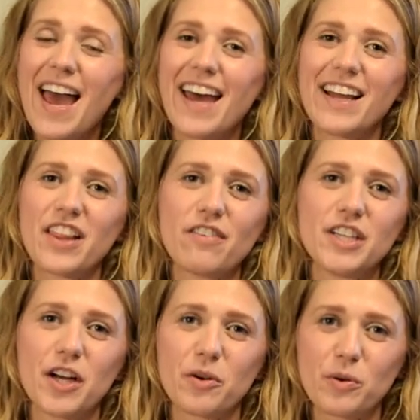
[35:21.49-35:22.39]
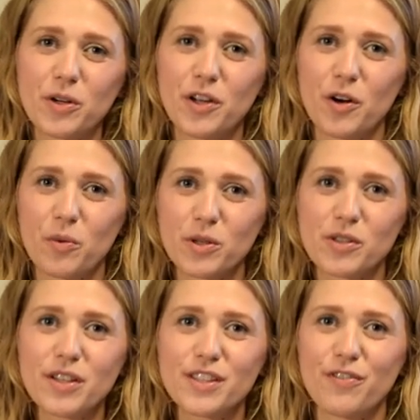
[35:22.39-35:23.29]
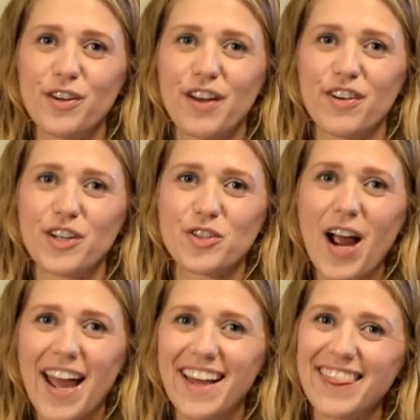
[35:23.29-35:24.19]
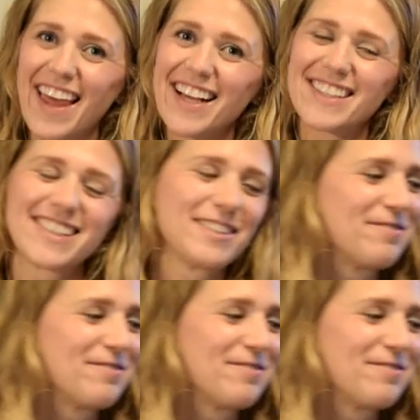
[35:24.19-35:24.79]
and I'd love to hear your results if you give it a try. Thanks.